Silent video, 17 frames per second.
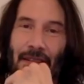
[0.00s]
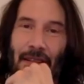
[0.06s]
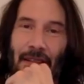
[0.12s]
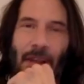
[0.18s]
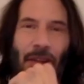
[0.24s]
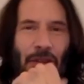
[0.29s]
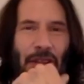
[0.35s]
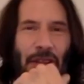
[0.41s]

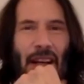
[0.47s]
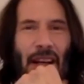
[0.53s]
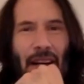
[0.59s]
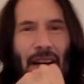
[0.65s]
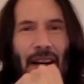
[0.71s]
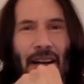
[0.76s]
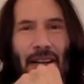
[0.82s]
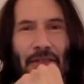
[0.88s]
Oh
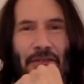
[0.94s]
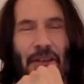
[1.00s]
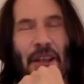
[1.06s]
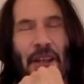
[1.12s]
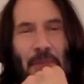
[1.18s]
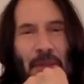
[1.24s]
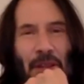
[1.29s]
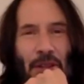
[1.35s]
yeah,
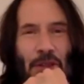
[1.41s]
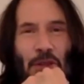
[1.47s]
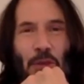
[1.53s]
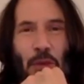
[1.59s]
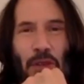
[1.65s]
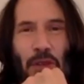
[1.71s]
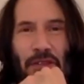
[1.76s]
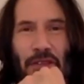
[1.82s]
Frank
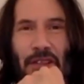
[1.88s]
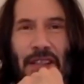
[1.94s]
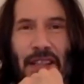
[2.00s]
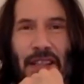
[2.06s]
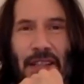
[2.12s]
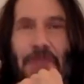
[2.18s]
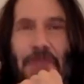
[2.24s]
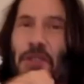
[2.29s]
Miller's
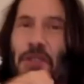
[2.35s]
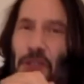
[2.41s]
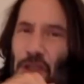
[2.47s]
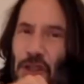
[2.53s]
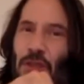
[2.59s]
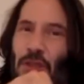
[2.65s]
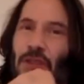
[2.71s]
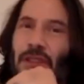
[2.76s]
Wolverine for
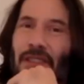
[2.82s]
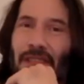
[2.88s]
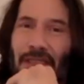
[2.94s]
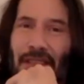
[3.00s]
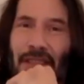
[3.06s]
sure.